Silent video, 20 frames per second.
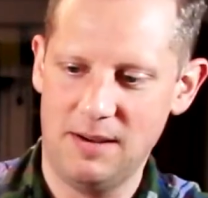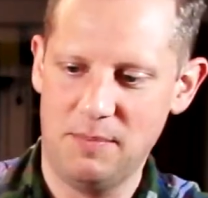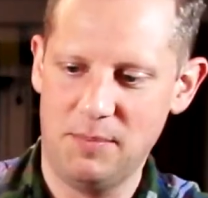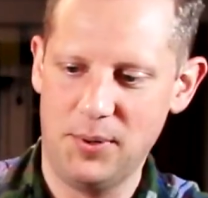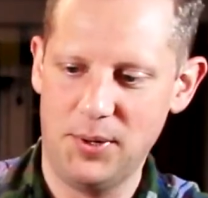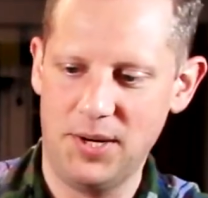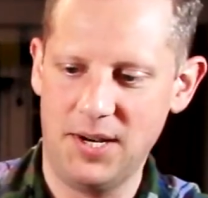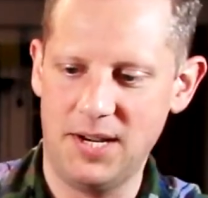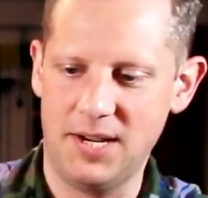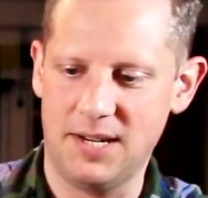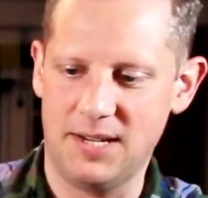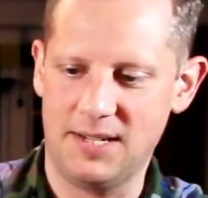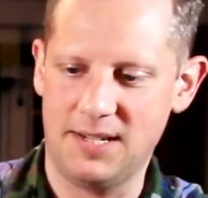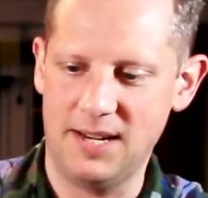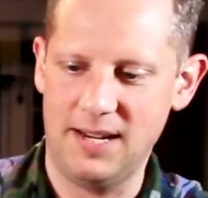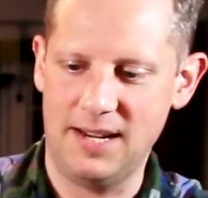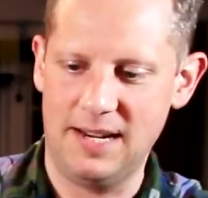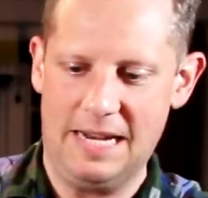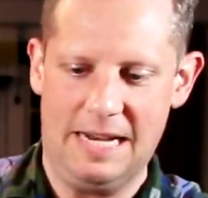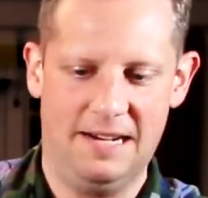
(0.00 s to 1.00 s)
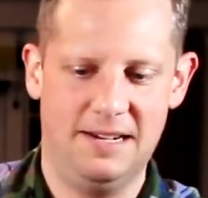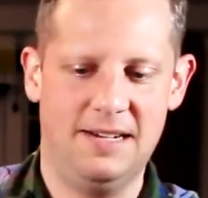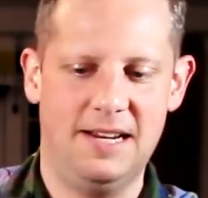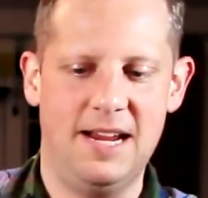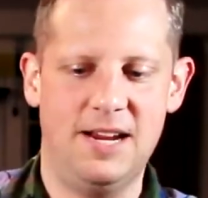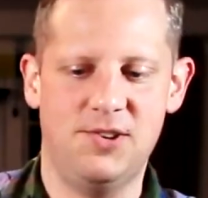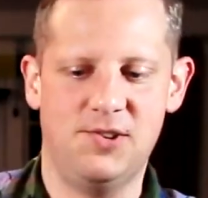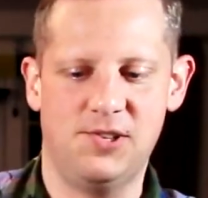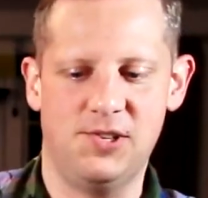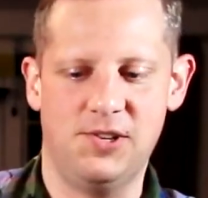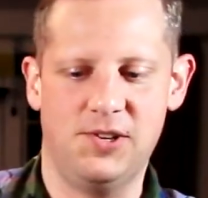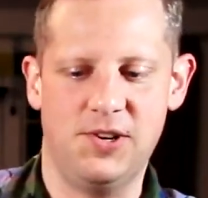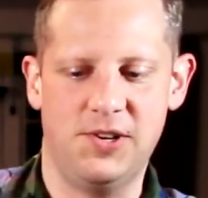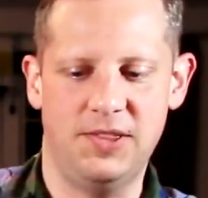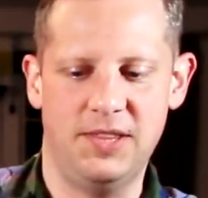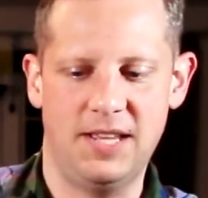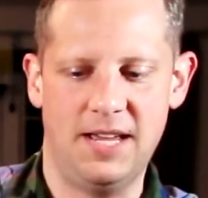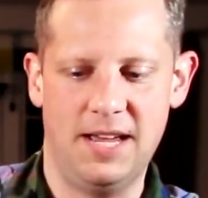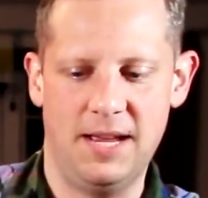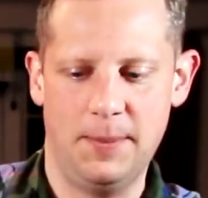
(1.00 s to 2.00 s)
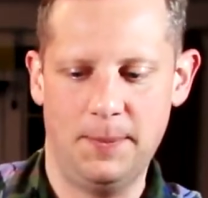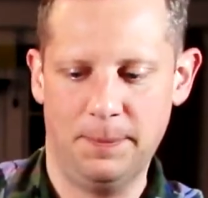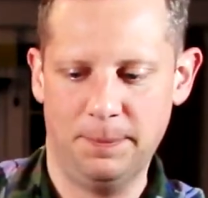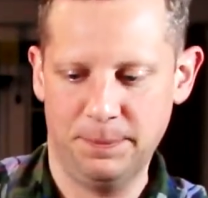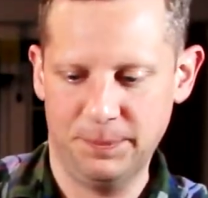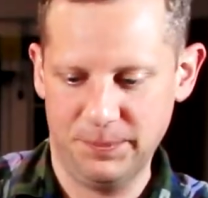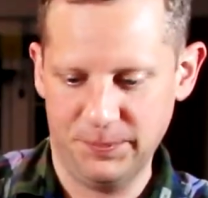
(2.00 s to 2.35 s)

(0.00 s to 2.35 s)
put in an annotation on that.